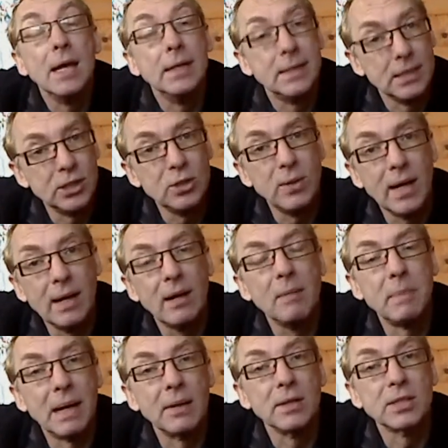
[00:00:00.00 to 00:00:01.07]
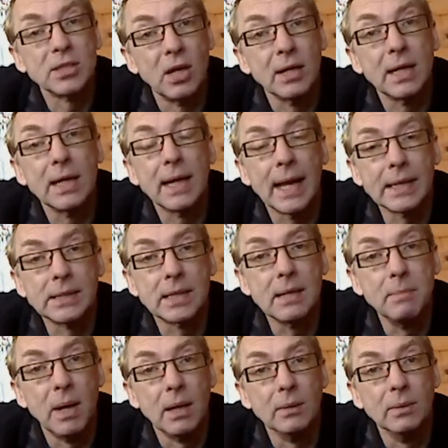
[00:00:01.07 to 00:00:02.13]
Did you hear about the psychic
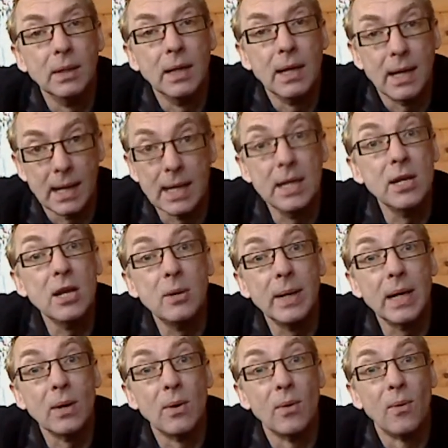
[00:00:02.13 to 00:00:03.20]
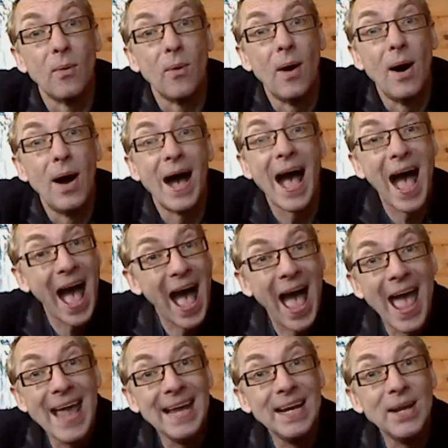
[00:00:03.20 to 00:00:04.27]
Eskimo? He knew it all.
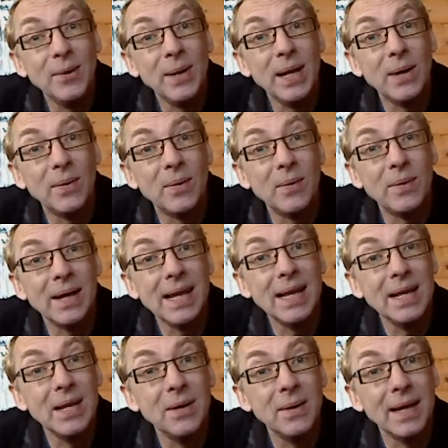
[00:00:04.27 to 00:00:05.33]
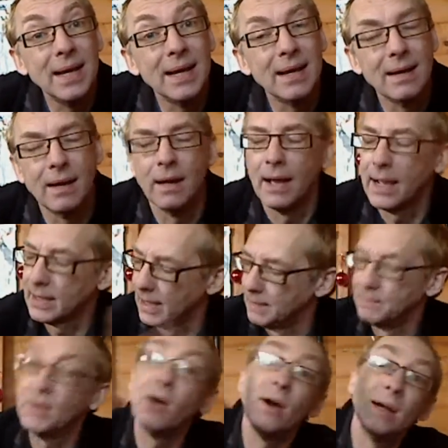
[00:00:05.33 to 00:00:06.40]
He knew it all. He knew it. Okay,
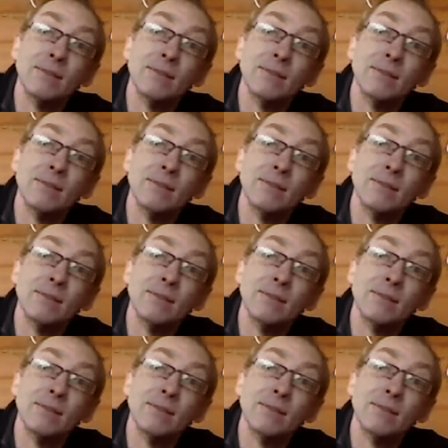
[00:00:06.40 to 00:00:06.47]
all